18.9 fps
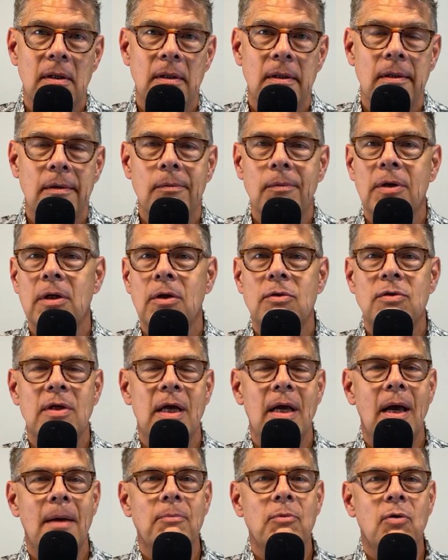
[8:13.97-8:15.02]
And we could say,
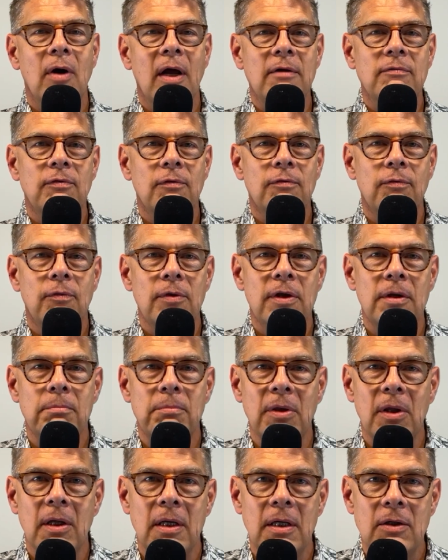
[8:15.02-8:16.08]
I'm grateful for the
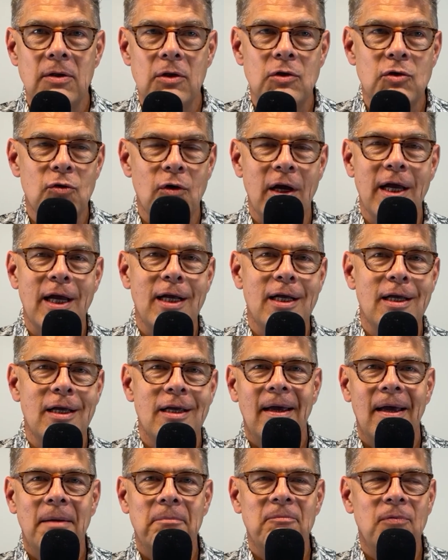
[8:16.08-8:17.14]
ability to trade.
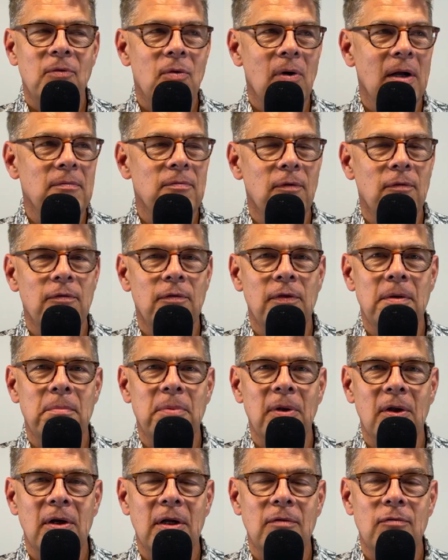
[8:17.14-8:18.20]
I'm grateful for the
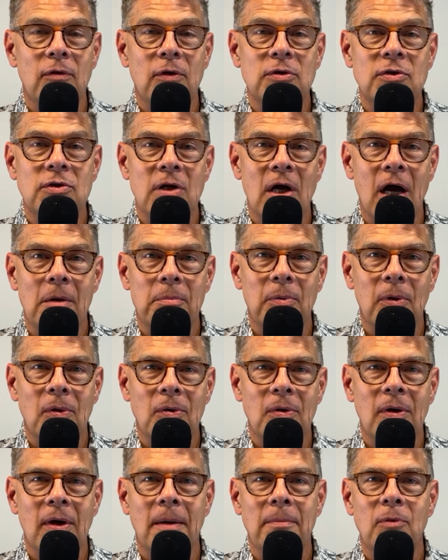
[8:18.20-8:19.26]
ability for a
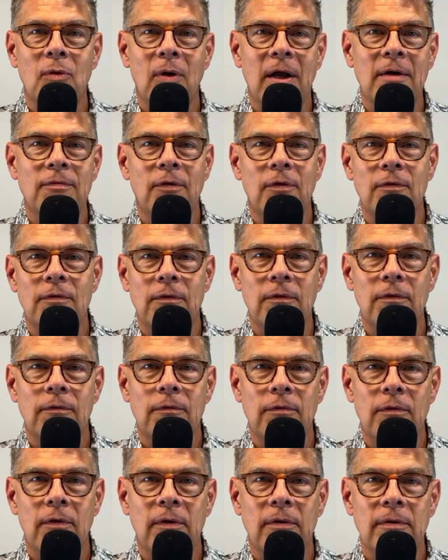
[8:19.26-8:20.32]
stockbroker. I'm grateful
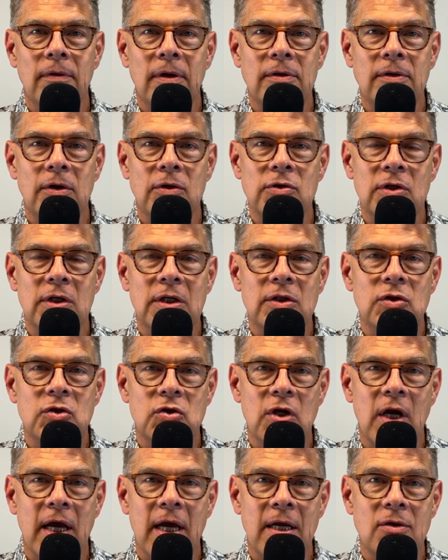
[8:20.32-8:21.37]
for that there's an
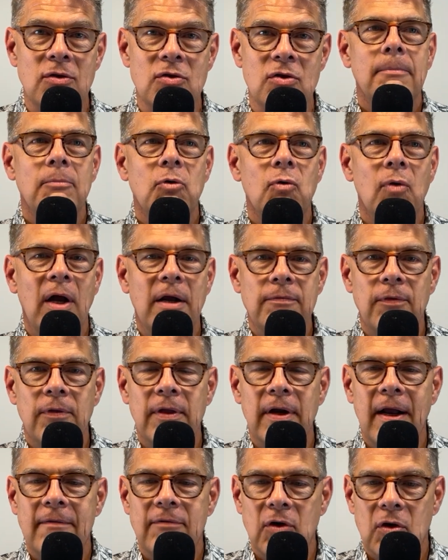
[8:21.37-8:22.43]
exchange. I'm grateful that
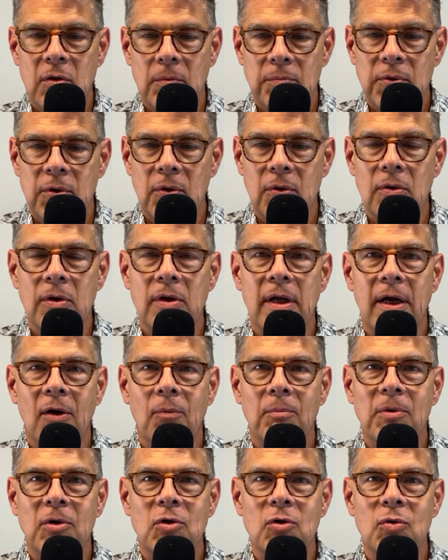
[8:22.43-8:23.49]
I have a computer to help
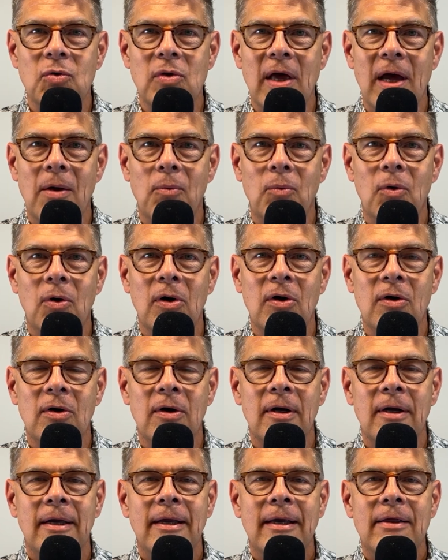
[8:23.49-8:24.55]
me do that work.
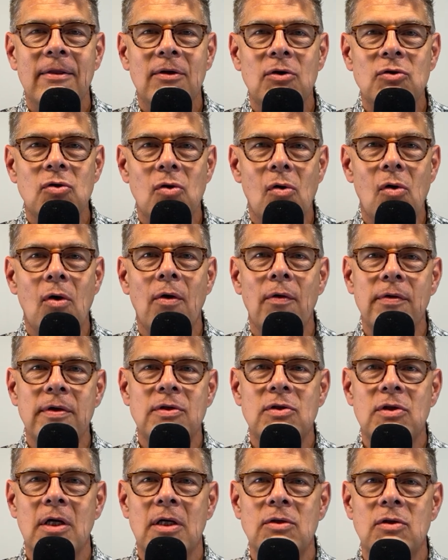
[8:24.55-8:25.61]
There's all
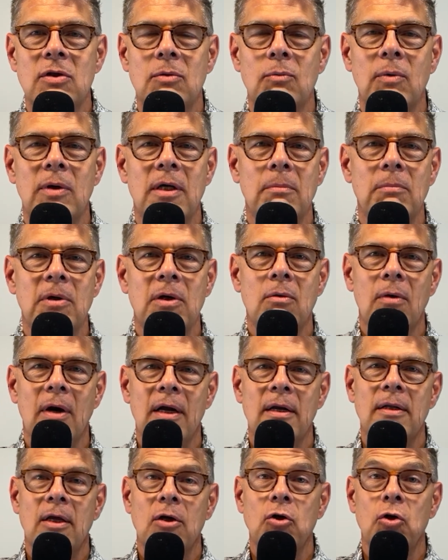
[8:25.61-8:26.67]
these things that
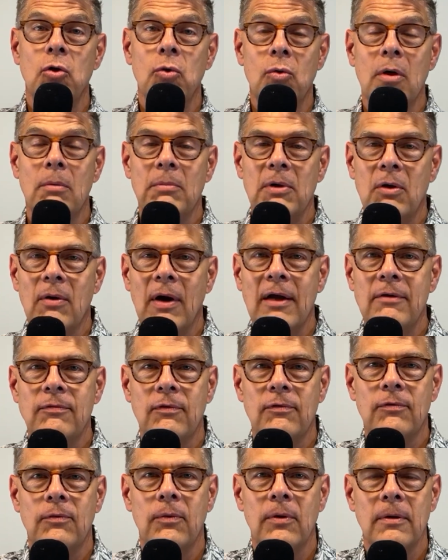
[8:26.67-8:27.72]
you can be grateful
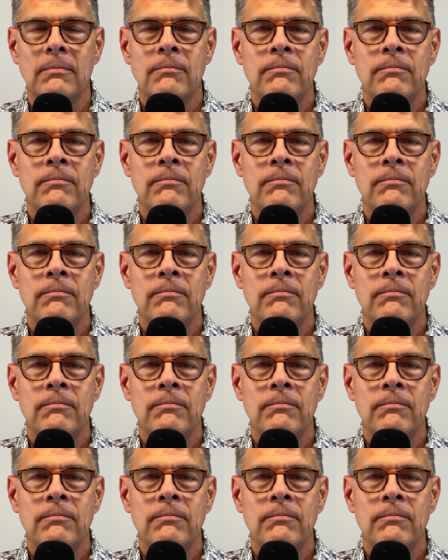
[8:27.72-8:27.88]
for.